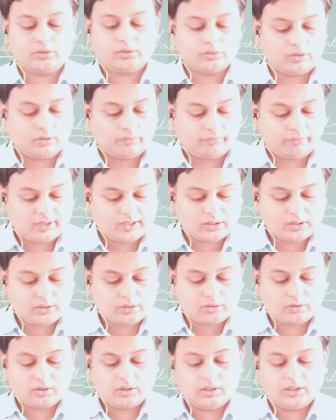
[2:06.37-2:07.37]
So the first
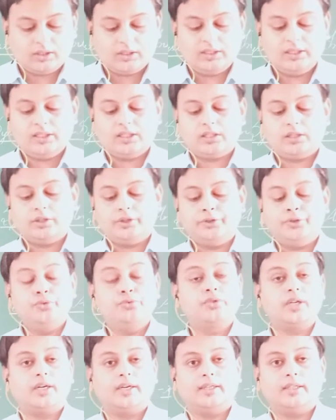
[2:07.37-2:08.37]
is
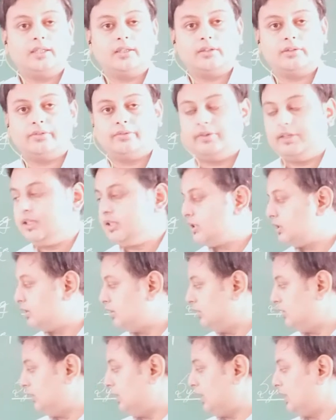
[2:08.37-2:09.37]
user interface,
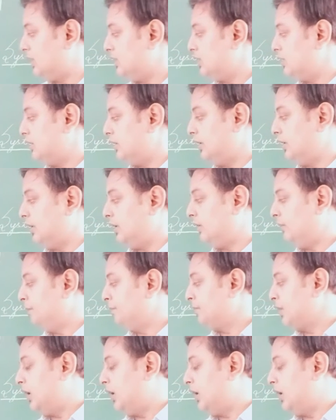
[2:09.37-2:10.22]
that is here.